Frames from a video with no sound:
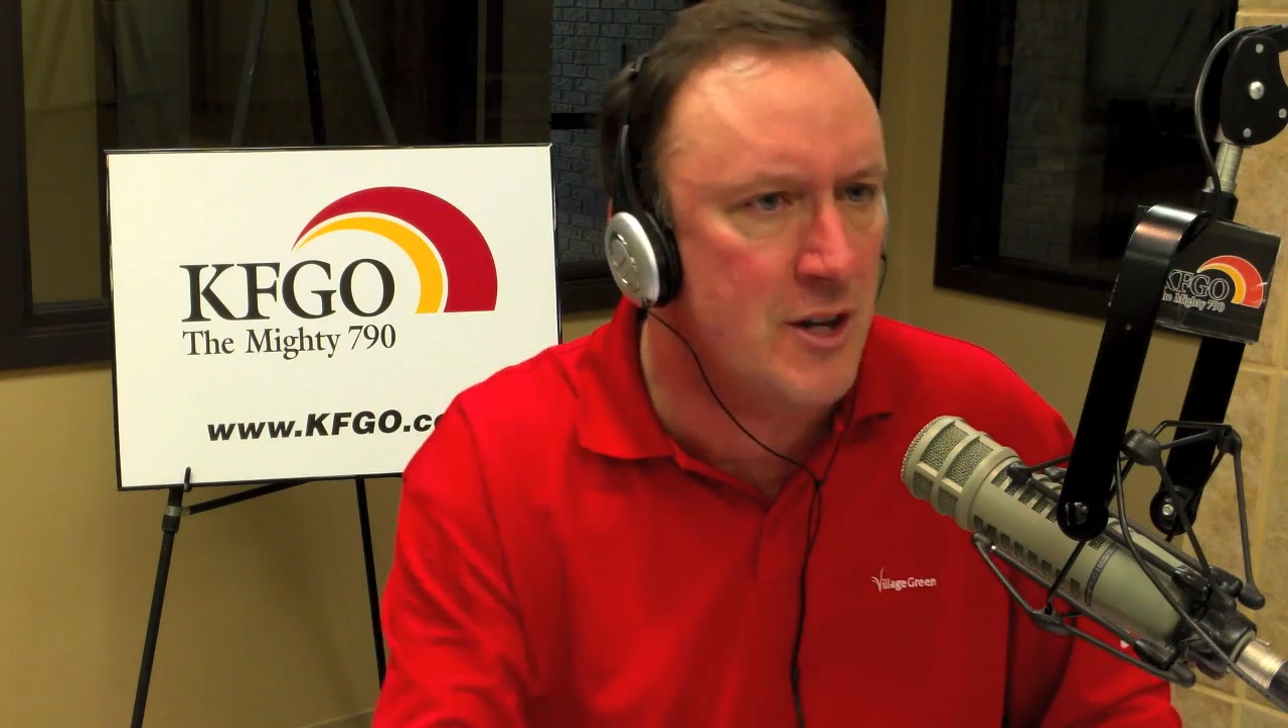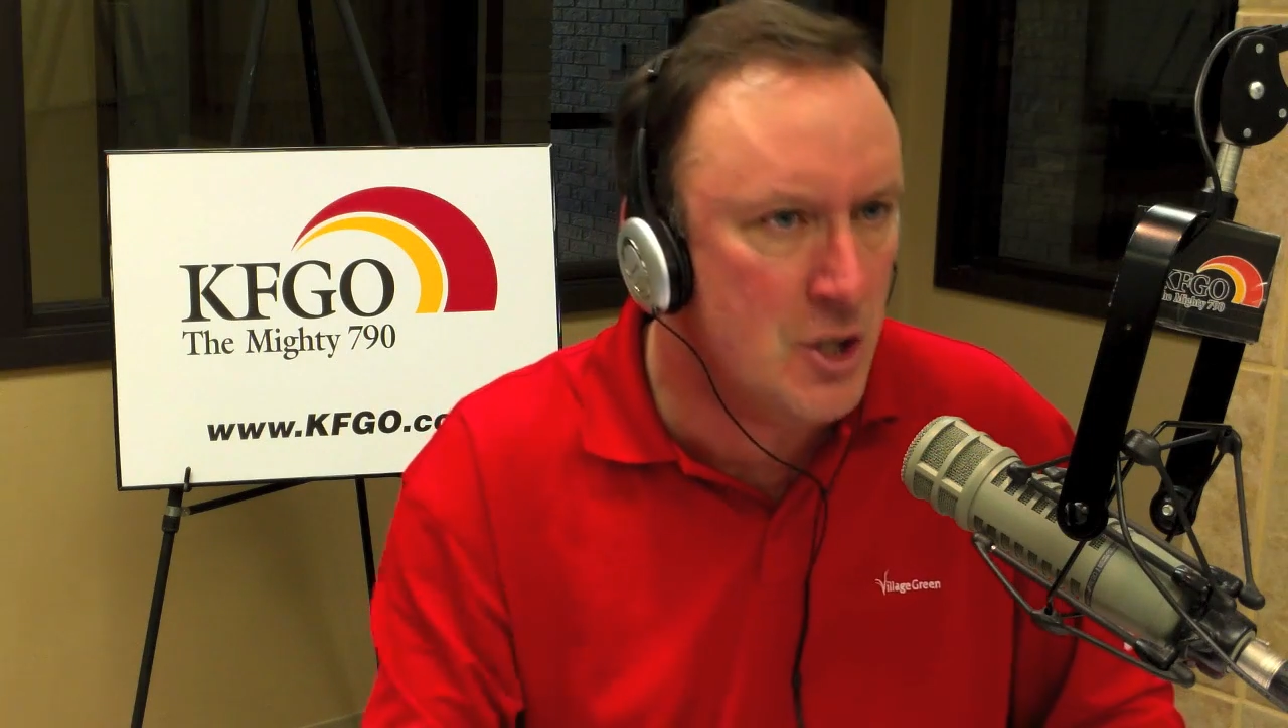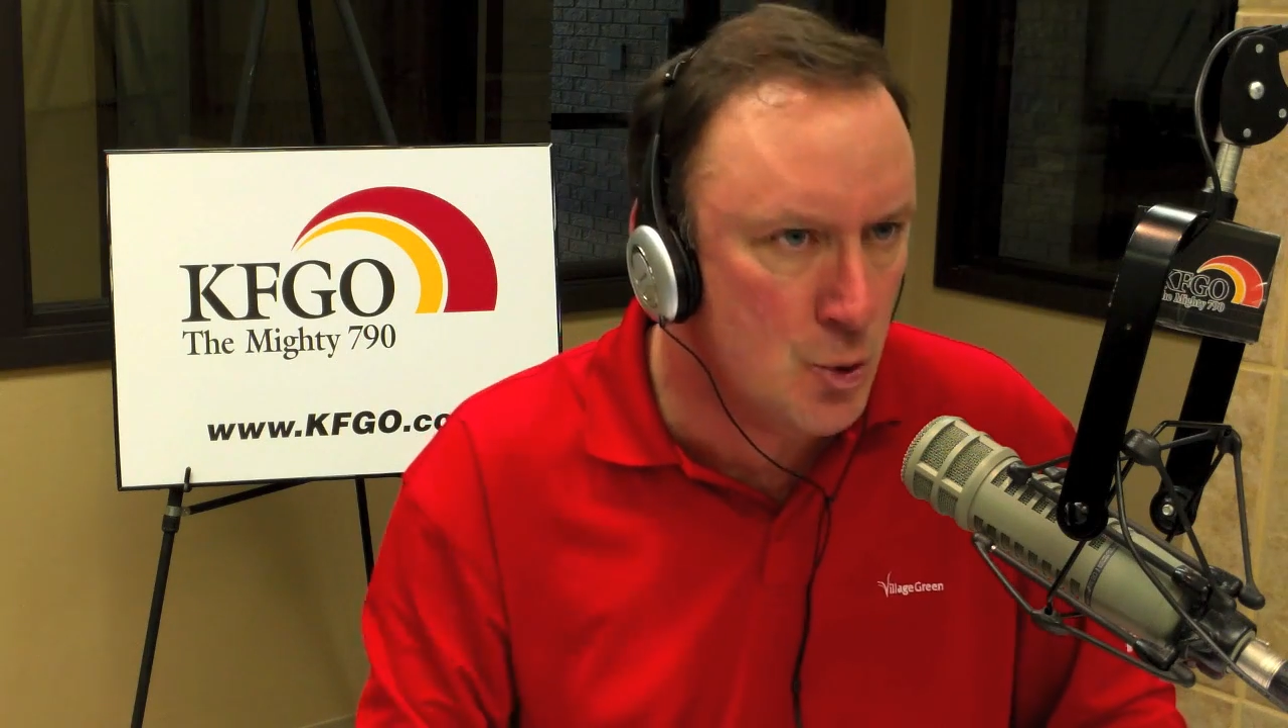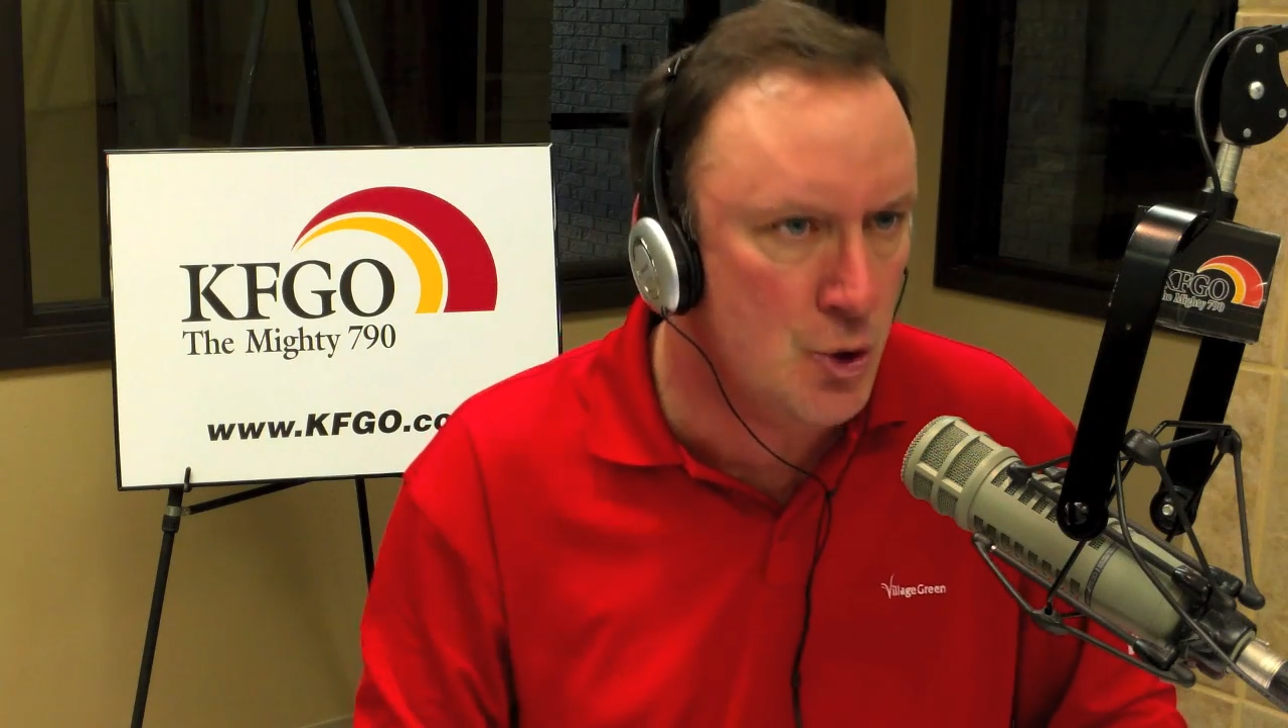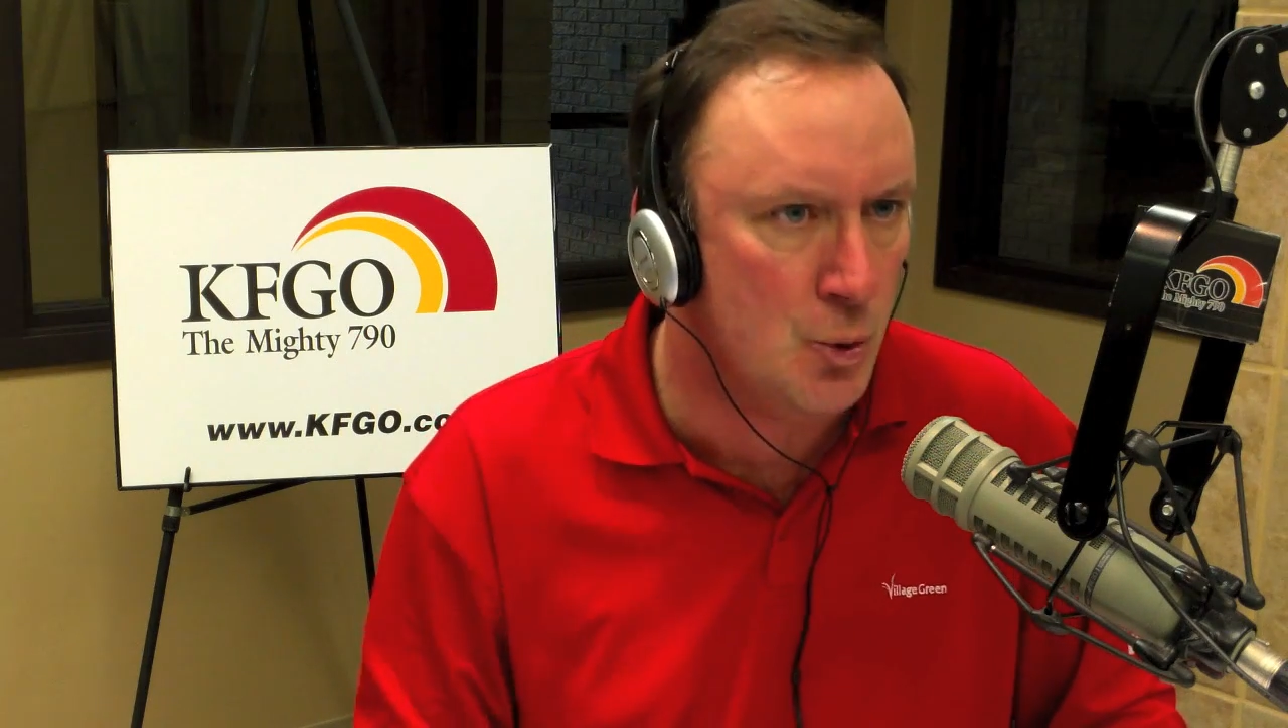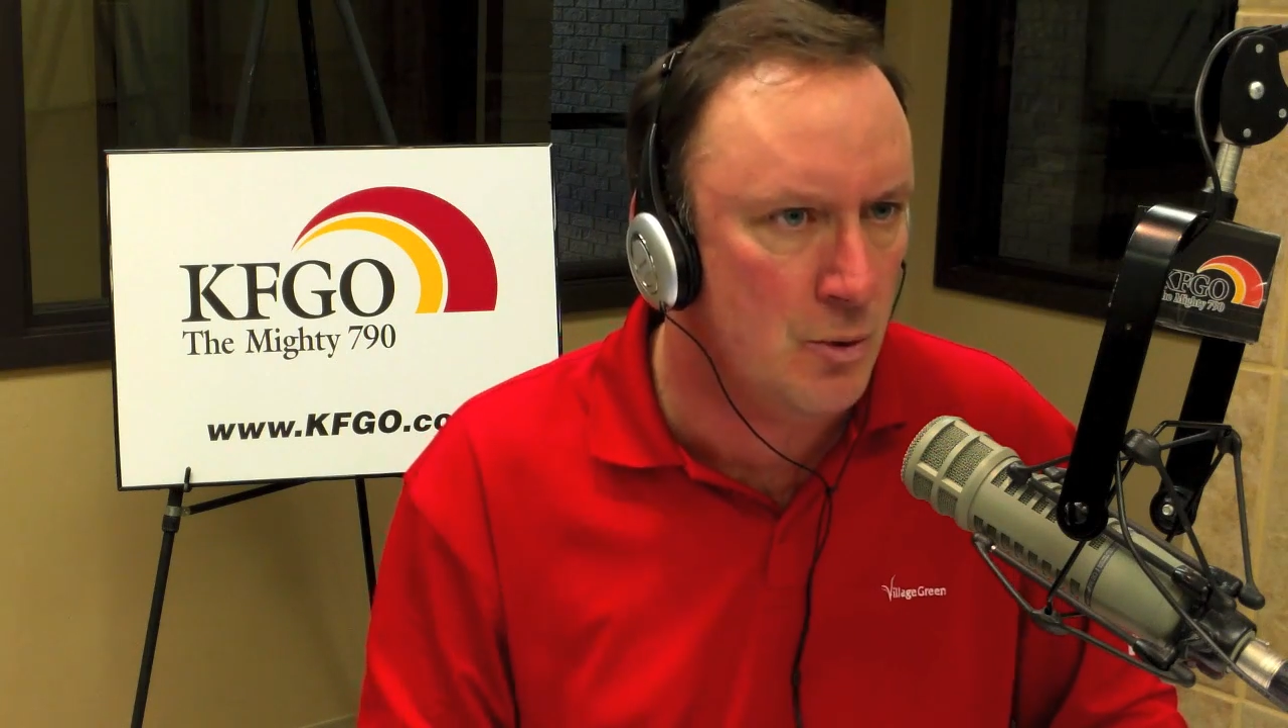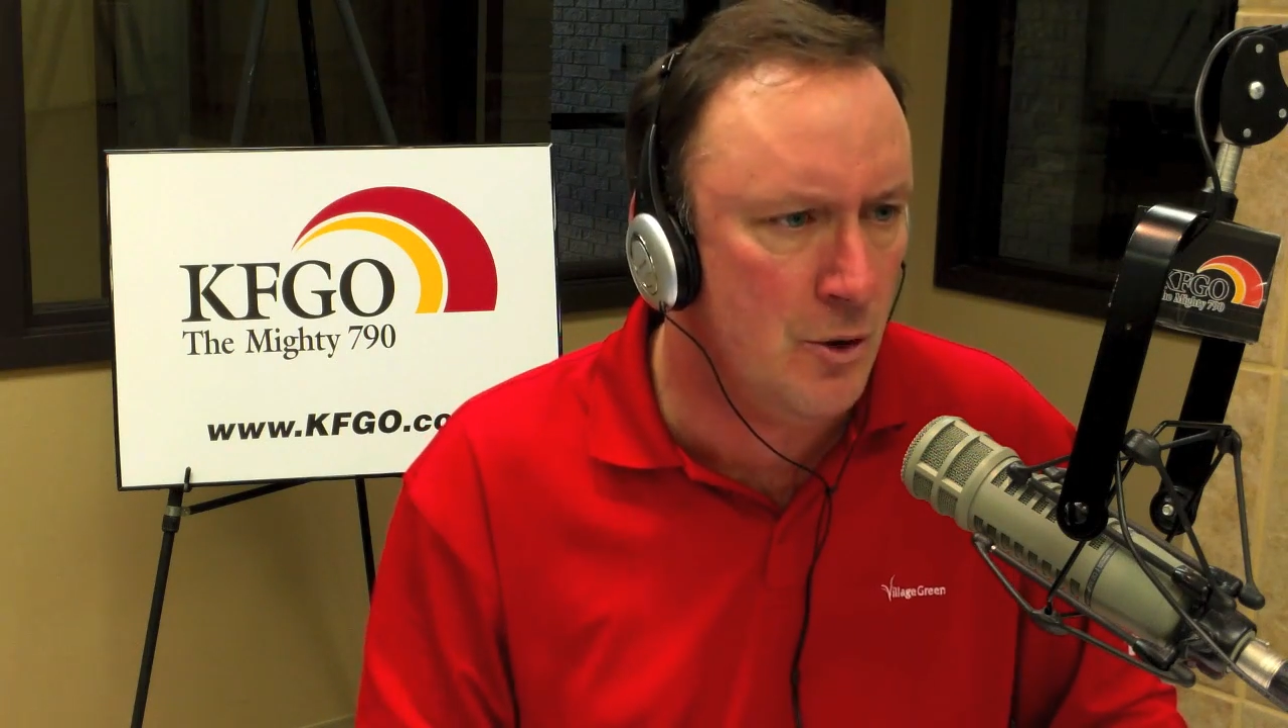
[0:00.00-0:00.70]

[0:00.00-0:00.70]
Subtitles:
than you do.